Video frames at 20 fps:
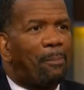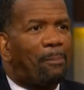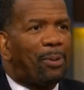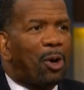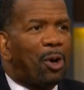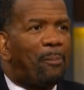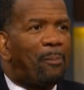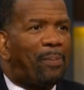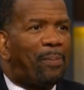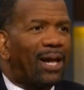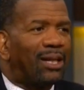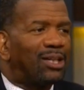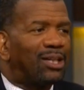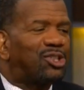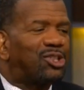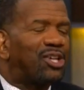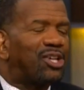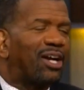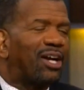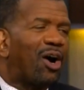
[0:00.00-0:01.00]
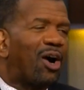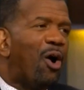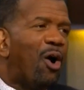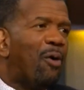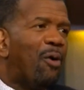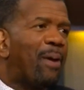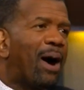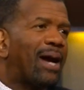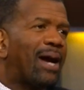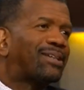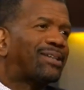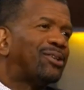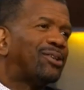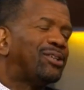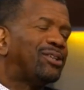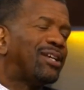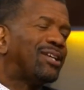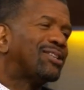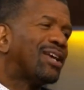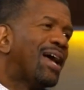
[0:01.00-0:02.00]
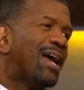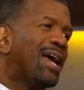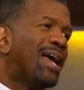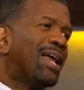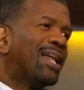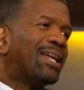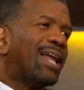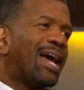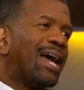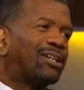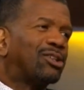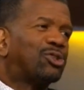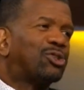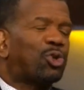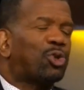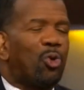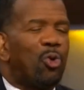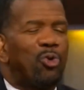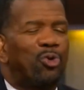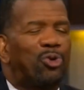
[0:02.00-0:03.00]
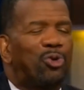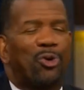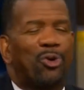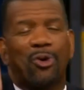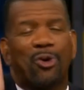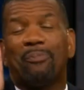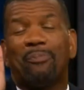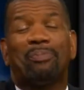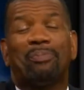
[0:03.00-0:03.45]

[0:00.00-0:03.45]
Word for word: Bill Belichick. Oh, my goodness, like a schoolgirl.